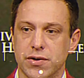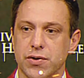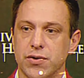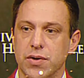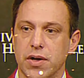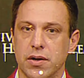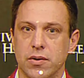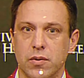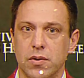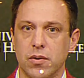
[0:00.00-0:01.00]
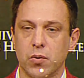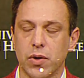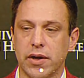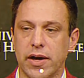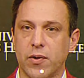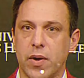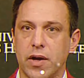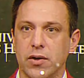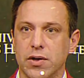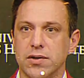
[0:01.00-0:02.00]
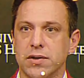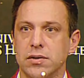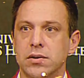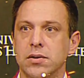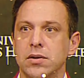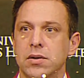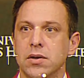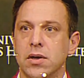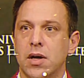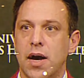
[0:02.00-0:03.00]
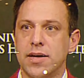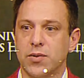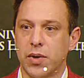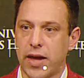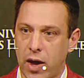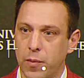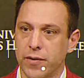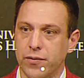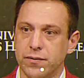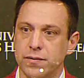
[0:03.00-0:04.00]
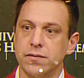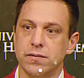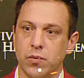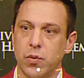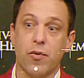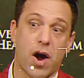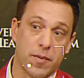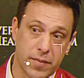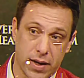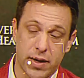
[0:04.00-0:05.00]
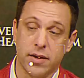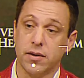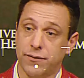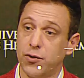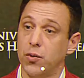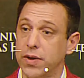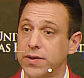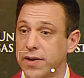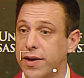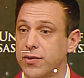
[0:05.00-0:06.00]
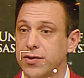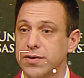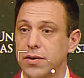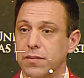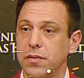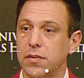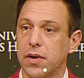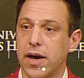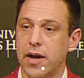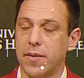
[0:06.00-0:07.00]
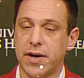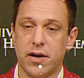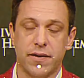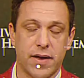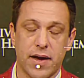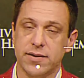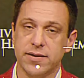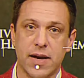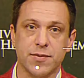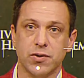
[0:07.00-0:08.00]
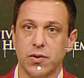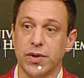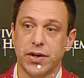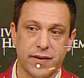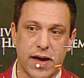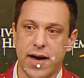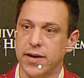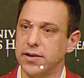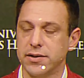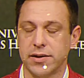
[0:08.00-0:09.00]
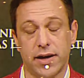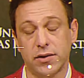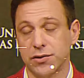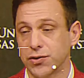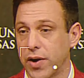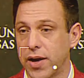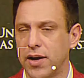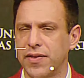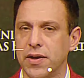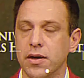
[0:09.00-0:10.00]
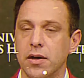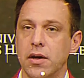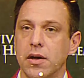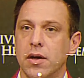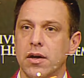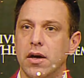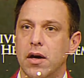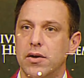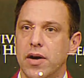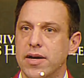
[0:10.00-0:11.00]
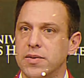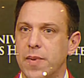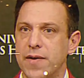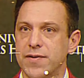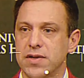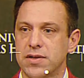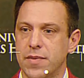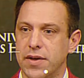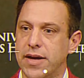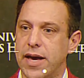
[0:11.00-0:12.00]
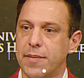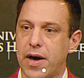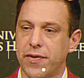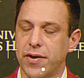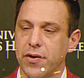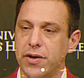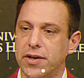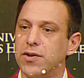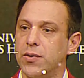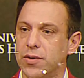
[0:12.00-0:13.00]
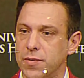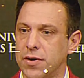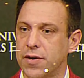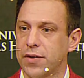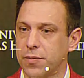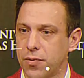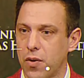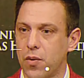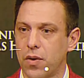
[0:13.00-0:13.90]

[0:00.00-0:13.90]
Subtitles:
younger and deeper in the trenches, make sure you tap that notification bell. That way you don't miss any breaking updates or analysis coming your way. Coming up next, we'll talk about one pick that's already turning into a bit of a controversy.